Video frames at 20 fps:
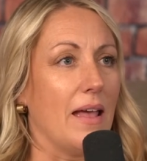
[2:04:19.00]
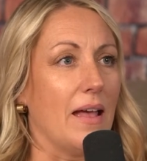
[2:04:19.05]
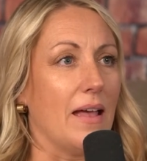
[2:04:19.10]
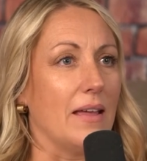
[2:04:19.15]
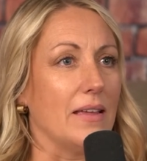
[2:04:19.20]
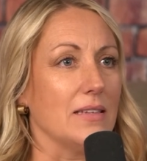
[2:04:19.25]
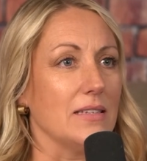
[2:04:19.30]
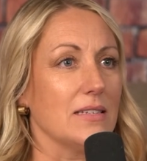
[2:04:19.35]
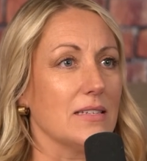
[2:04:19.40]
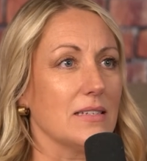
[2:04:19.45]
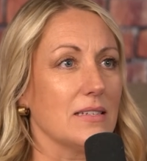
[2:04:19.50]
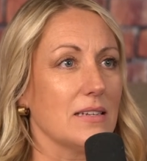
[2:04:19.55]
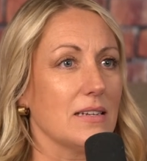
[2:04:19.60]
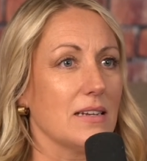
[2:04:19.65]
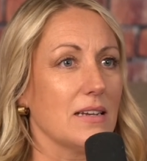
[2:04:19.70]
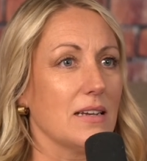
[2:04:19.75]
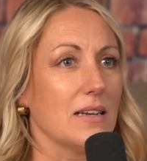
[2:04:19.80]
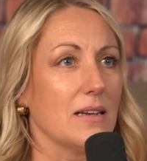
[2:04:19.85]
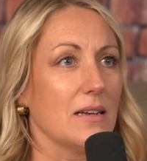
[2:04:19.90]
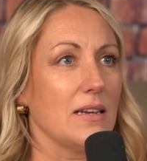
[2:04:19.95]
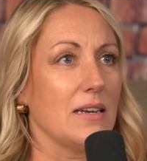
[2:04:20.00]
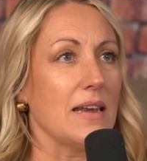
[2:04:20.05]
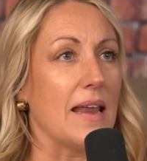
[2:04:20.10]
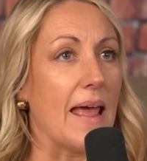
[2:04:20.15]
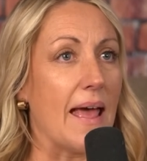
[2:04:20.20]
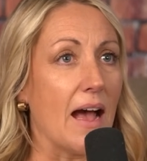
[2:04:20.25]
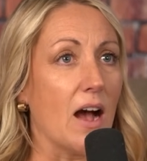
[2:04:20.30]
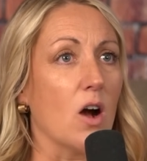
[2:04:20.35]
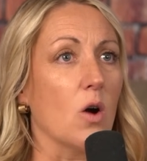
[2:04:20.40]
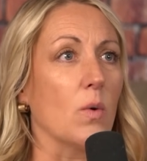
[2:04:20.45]
And
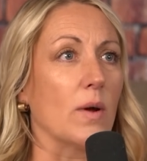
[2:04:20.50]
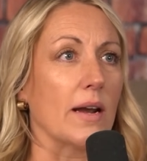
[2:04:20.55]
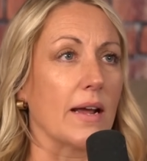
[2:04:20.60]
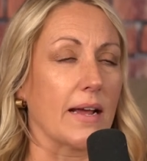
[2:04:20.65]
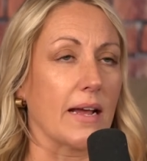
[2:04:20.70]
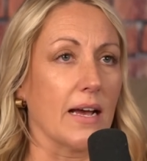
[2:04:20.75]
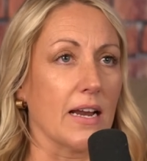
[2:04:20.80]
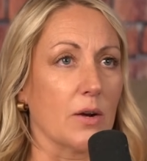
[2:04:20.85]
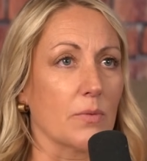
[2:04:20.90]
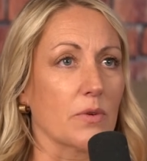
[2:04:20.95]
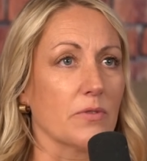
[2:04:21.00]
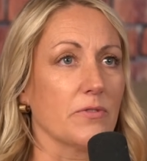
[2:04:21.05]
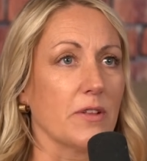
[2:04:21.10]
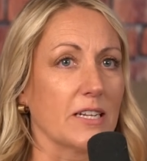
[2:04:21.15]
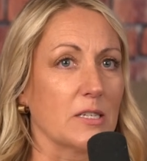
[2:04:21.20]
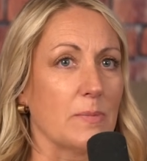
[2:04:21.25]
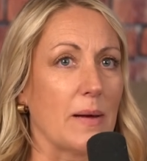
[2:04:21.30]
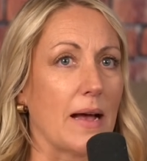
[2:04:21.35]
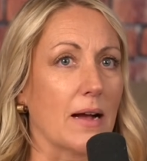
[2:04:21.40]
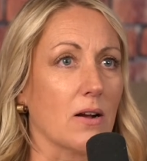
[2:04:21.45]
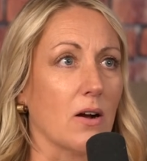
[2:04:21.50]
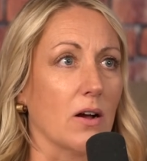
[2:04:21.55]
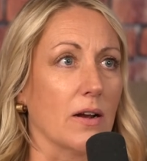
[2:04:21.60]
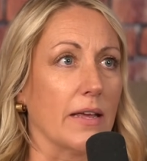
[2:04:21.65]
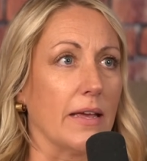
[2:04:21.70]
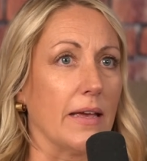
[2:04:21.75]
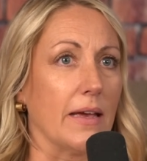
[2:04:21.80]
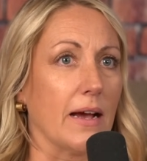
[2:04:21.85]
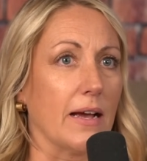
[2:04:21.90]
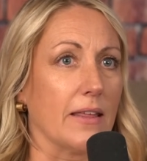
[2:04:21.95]
now when I kind of reflect
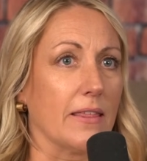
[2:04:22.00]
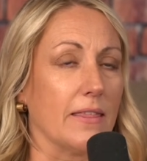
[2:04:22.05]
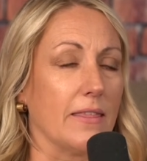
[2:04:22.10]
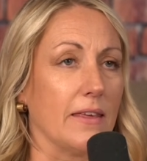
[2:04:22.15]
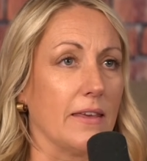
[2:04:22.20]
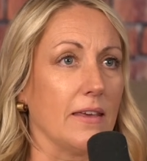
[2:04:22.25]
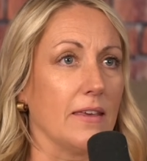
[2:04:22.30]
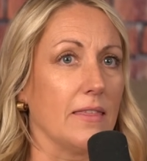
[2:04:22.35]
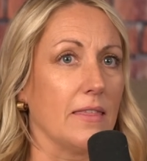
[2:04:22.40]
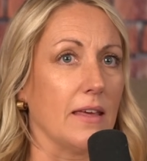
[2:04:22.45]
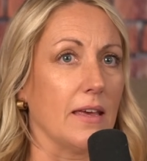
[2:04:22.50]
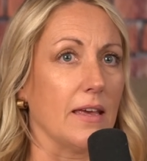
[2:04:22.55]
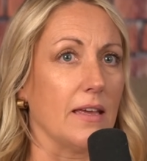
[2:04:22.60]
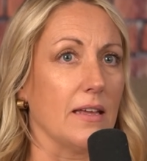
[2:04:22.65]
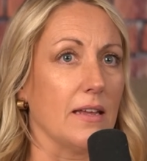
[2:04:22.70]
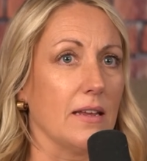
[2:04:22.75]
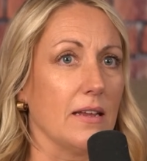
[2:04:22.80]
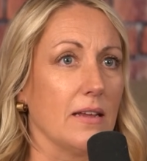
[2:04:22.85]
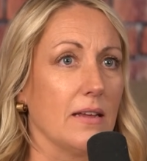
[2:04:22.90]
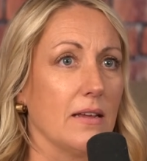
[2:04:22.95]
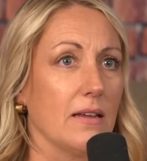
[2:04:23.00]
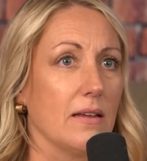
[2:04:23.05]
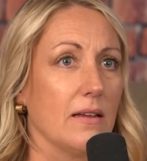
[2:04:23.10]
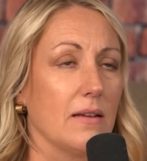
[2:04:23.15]
back on it, I think that